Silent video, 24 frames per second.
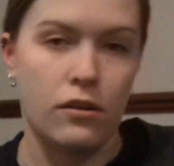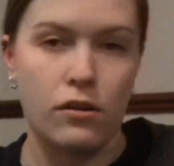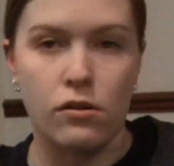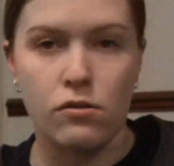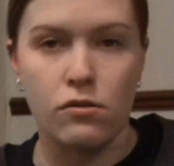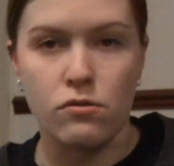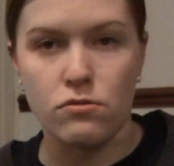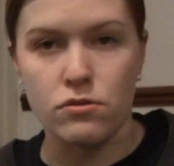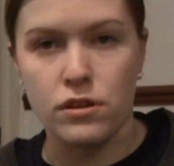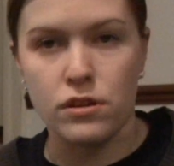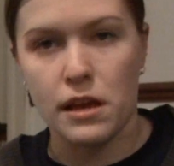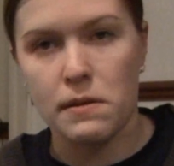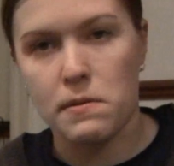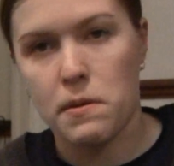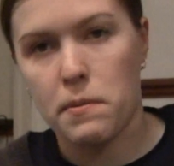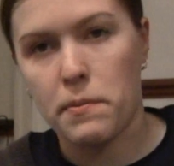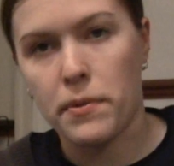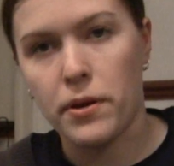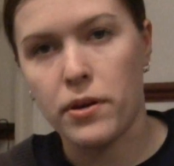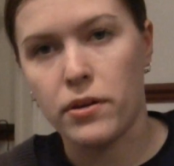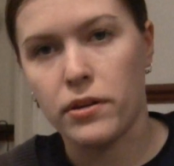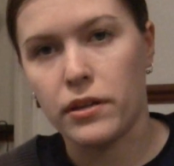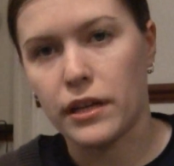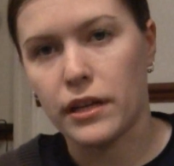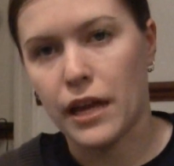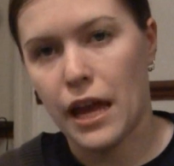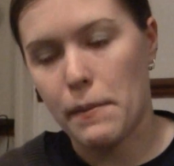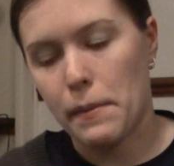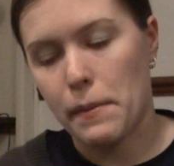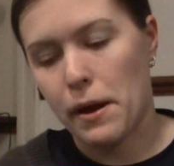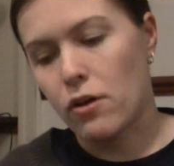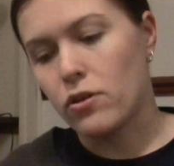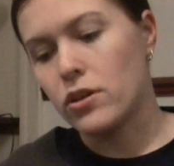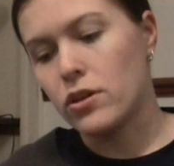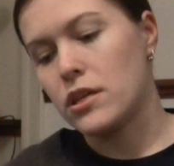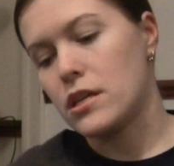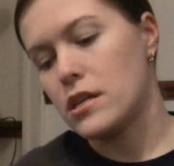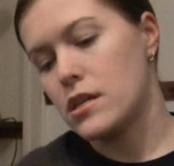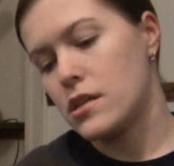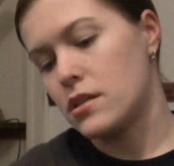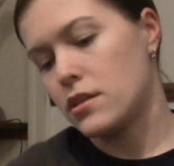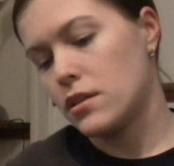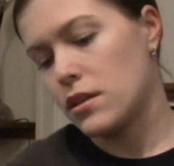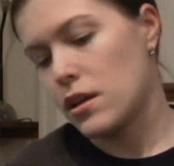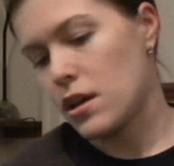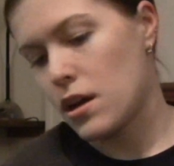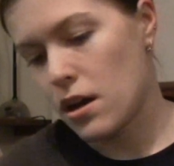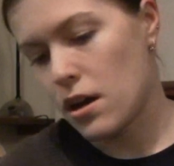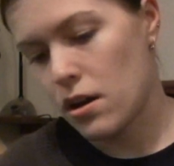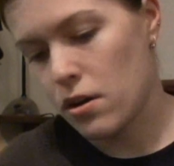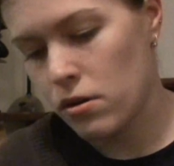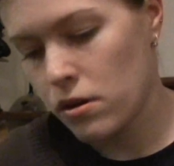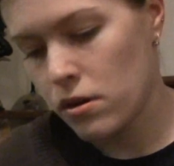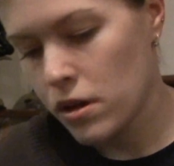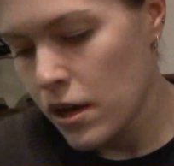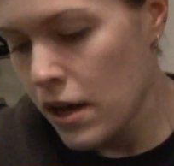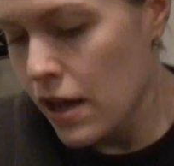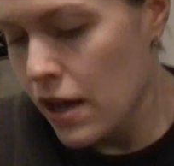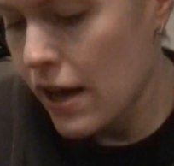old MMO that came out years ago.